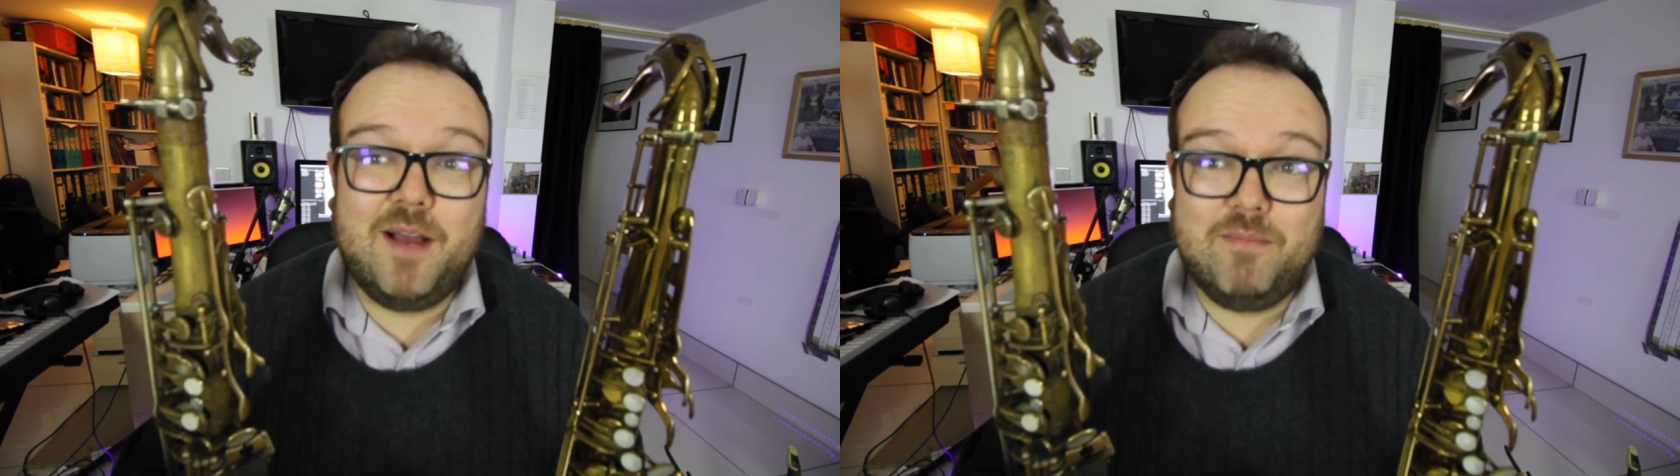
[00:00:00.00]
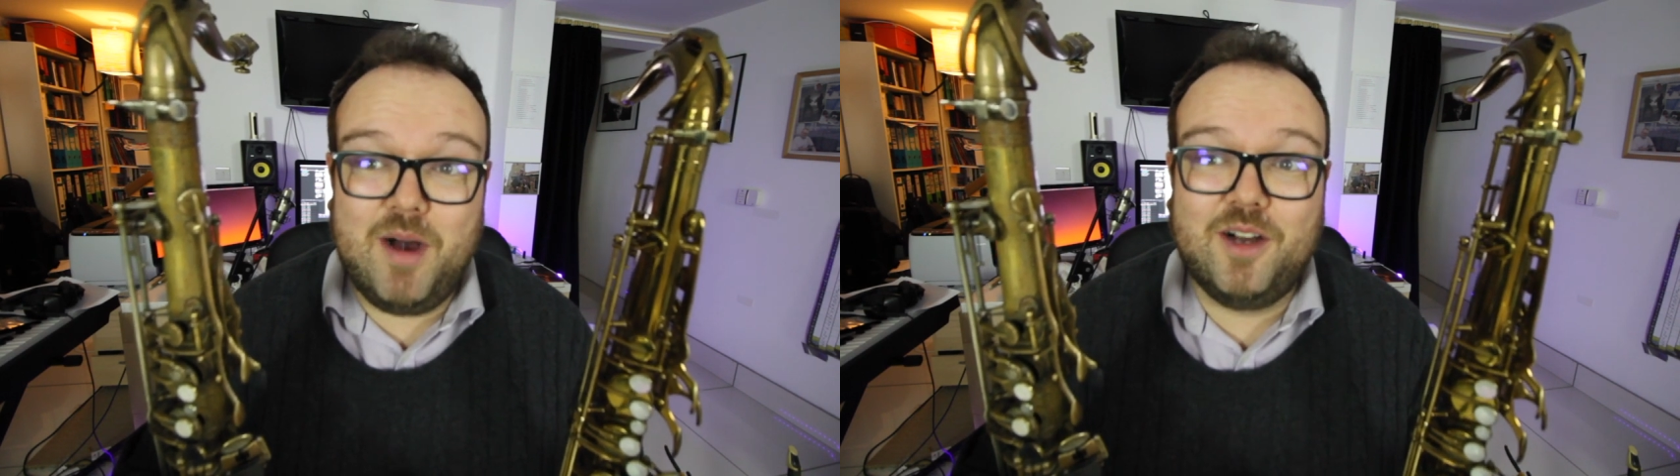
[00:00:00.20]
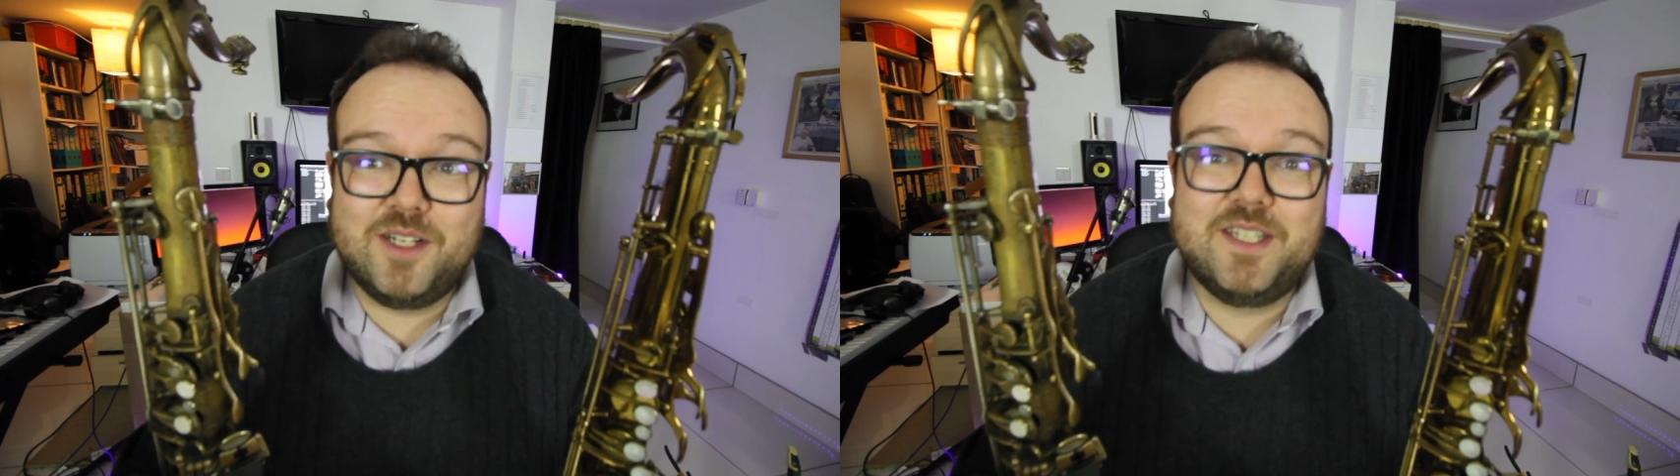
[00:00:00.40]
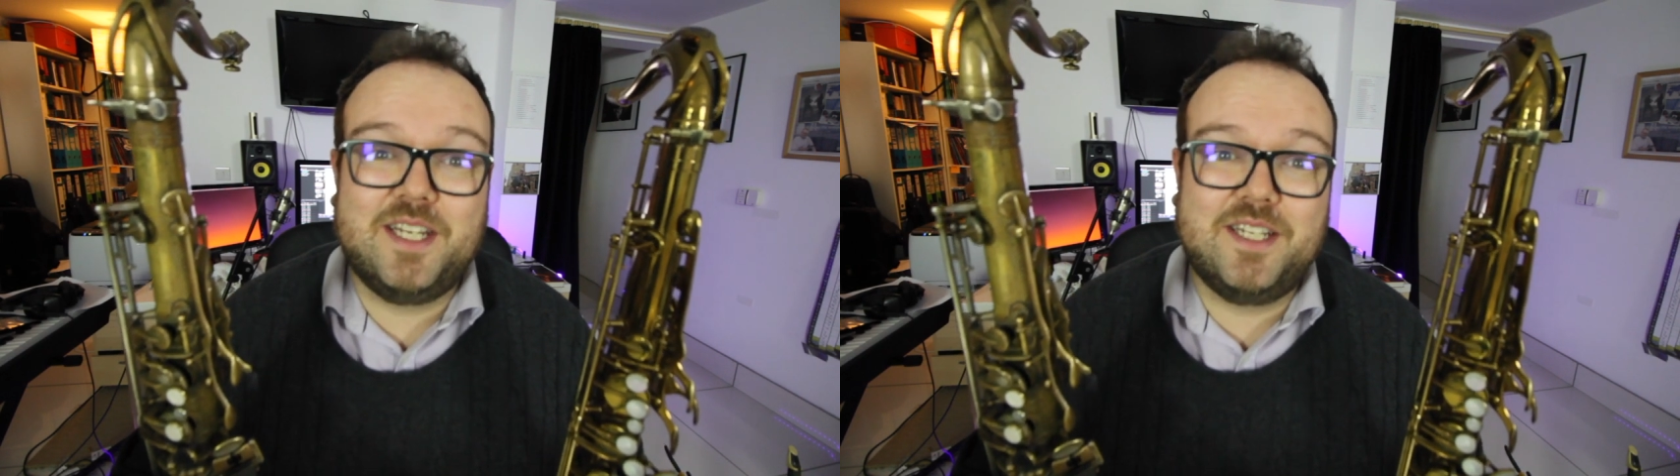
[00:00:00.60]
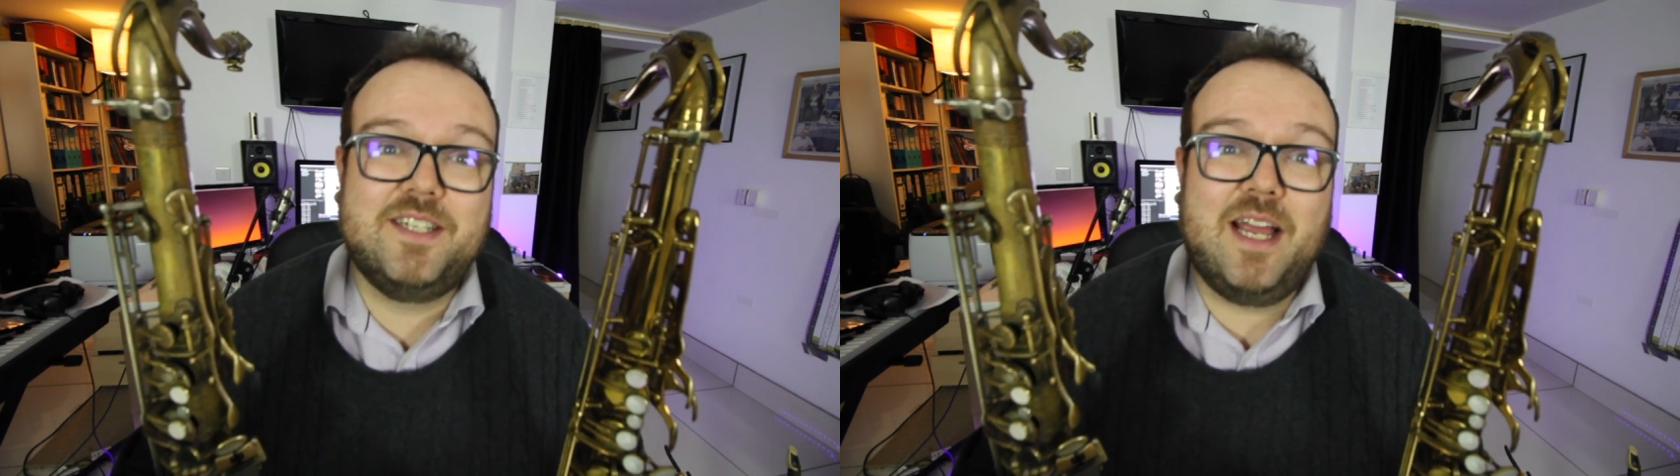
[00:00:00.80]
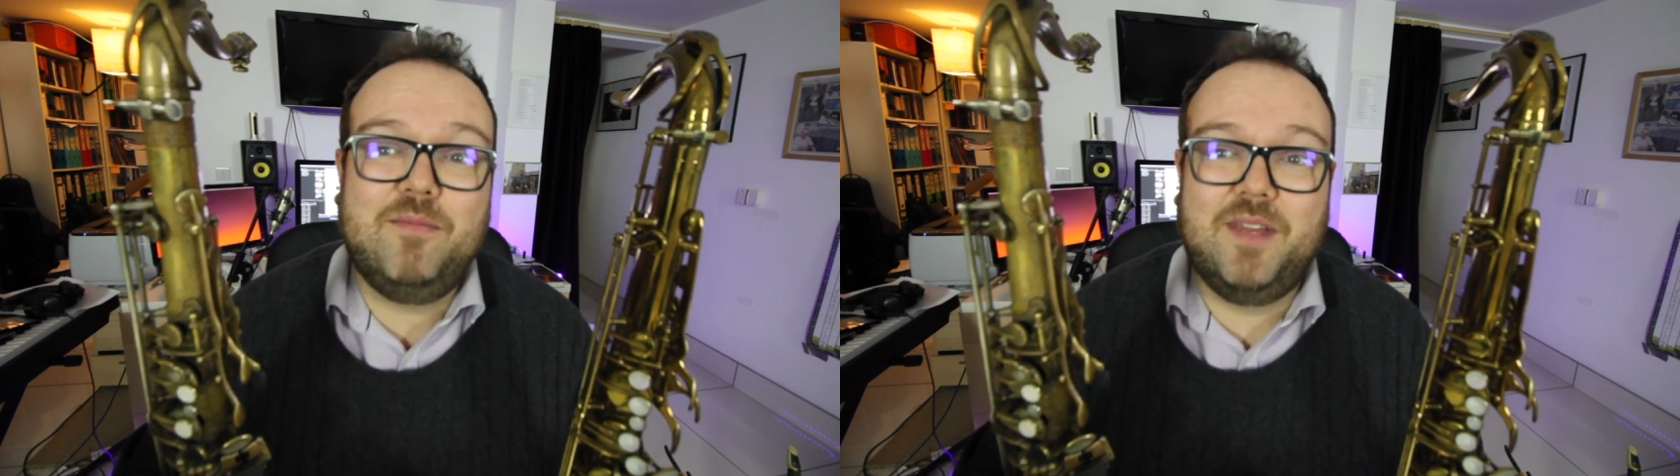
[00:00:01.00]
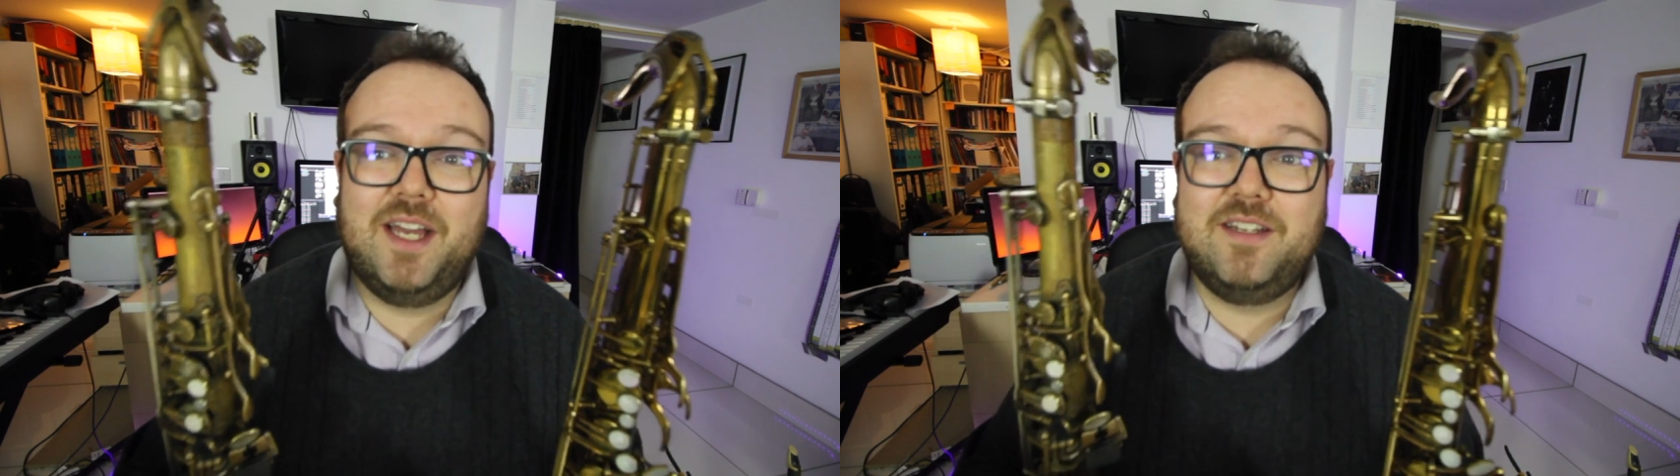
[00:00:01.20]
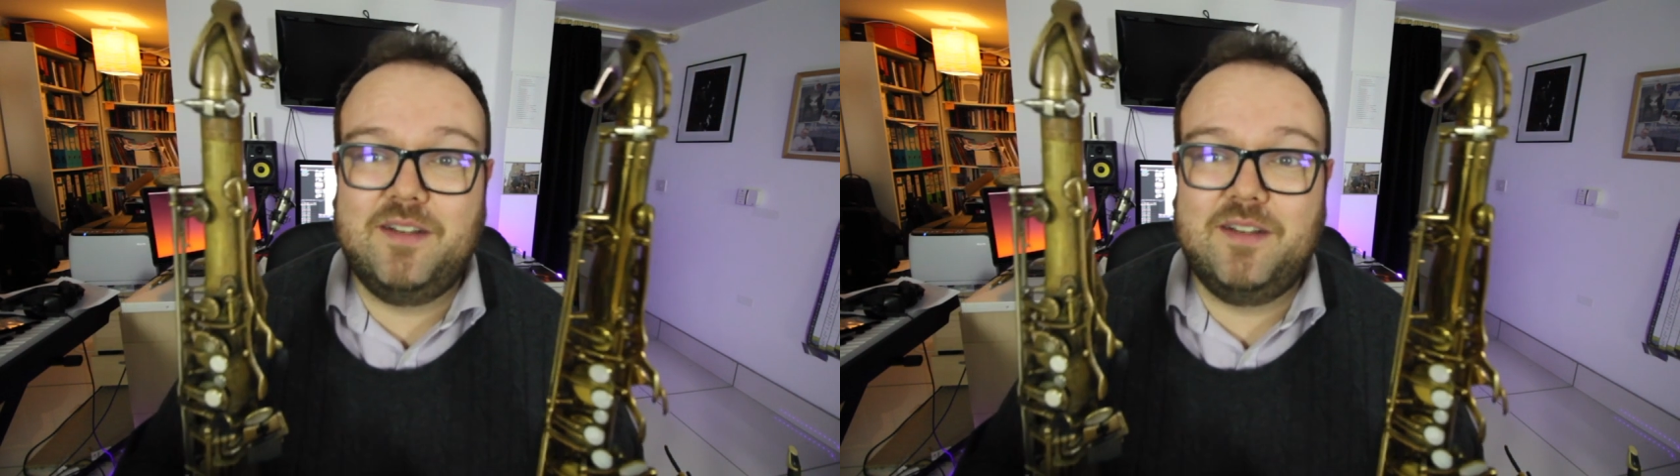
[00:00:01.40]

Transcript: a Mark VI sound there,